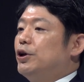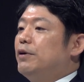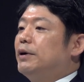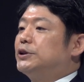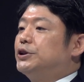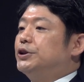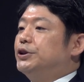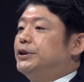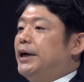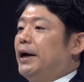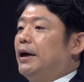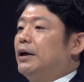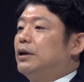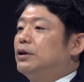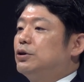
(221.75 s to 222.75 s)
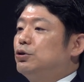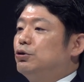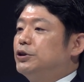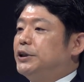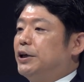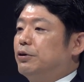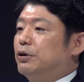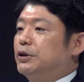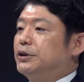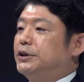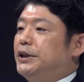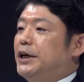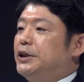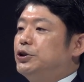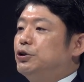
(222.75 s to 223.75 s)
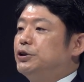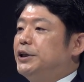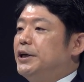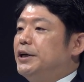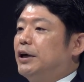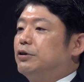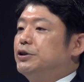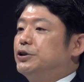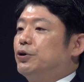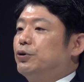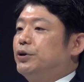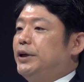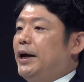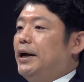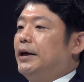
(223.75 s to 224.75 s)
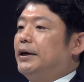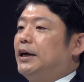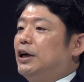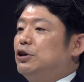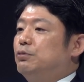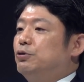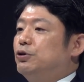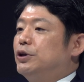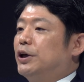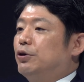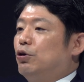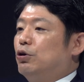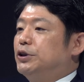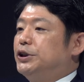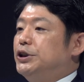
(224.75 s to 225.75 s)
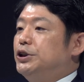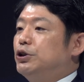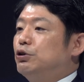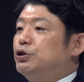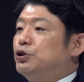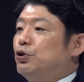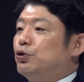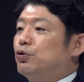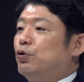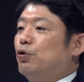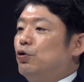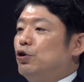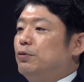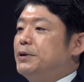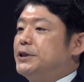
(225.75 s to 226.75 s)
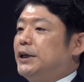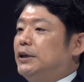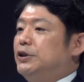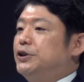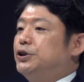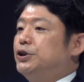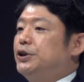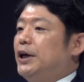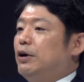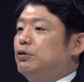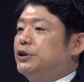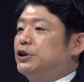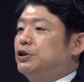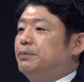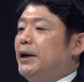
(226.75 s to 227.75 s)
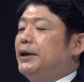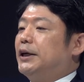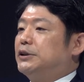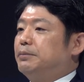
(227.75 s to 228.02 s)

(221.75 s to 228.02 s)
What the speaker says: Next, I will explain the progress and measures in growth strategies and each business.